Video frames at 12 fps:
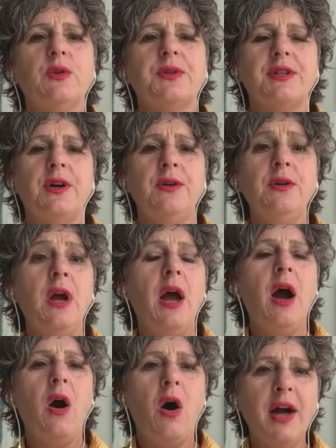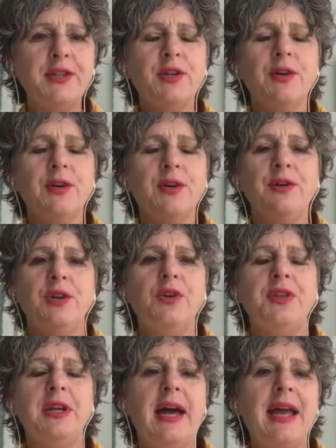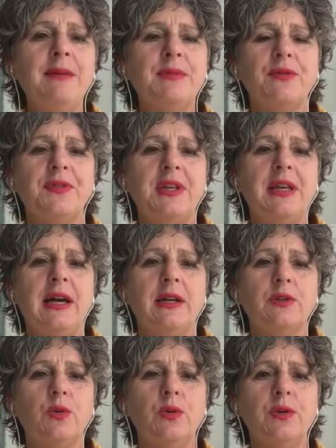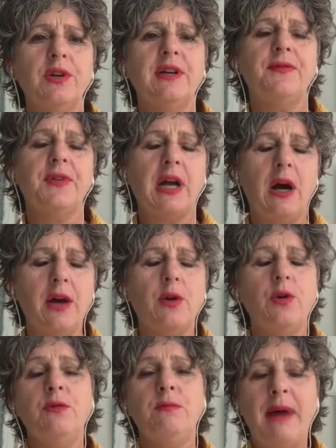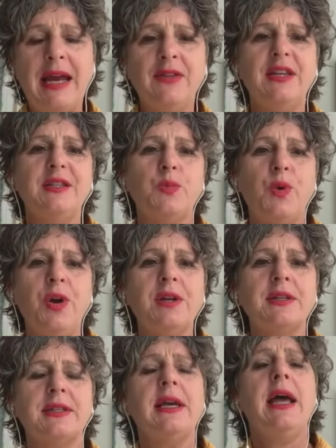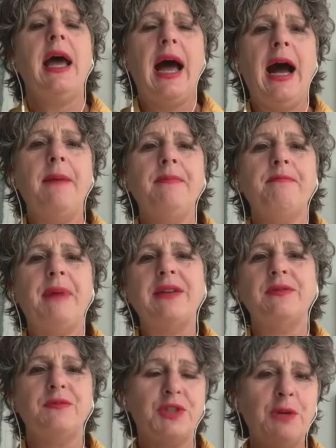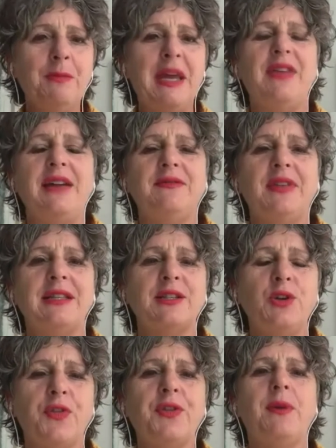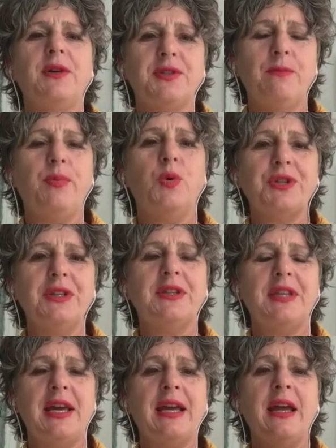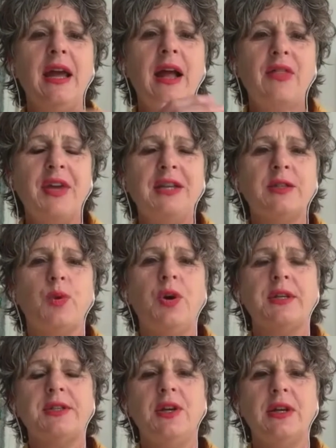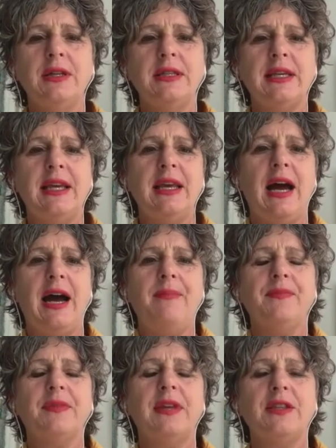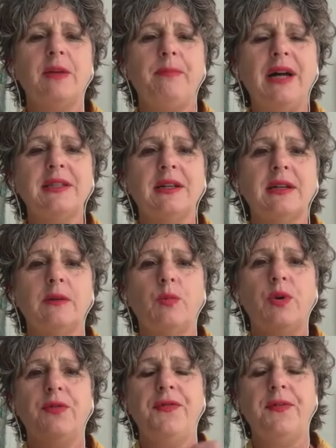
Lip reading: or so. I don't know the names of the tohunga whakairo who made these works, but to me that's not the most important thing. These works, you can see that the pātaka were